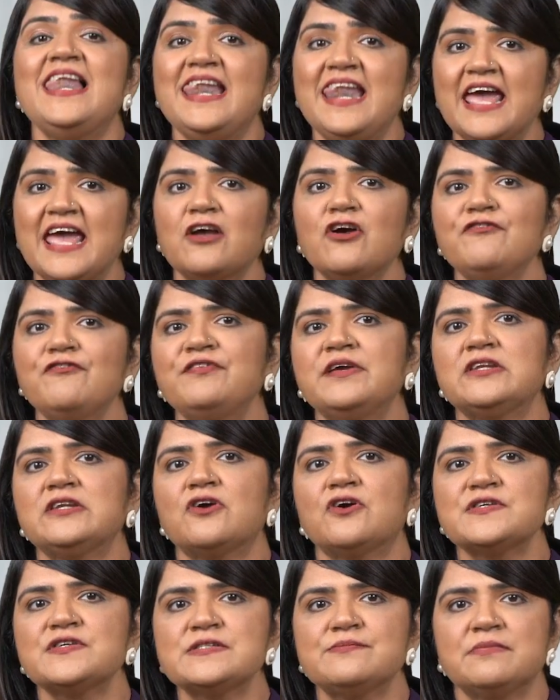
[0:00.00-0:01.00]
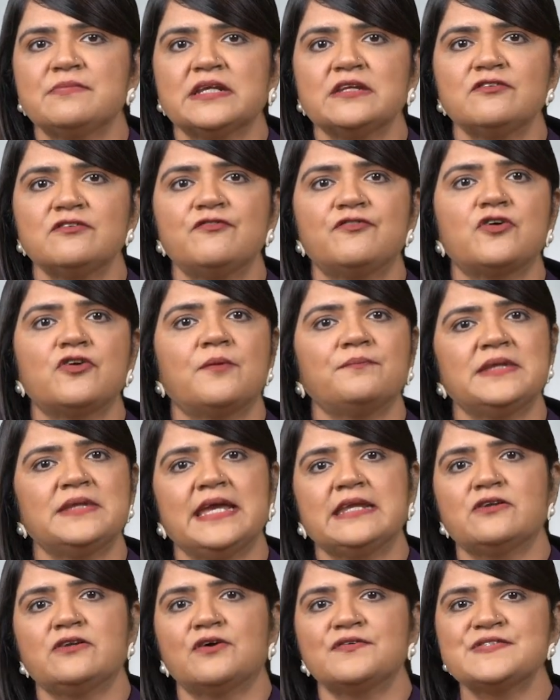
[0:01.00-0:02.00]
Lack of endorsement from the
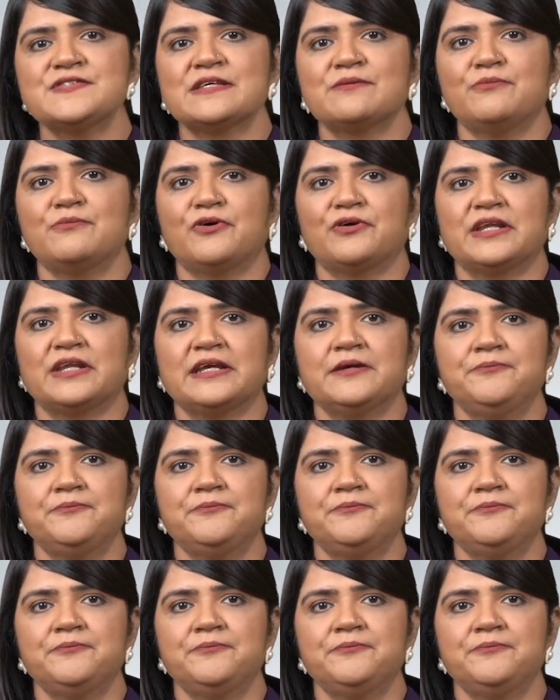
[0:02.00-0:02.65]
endorsing body.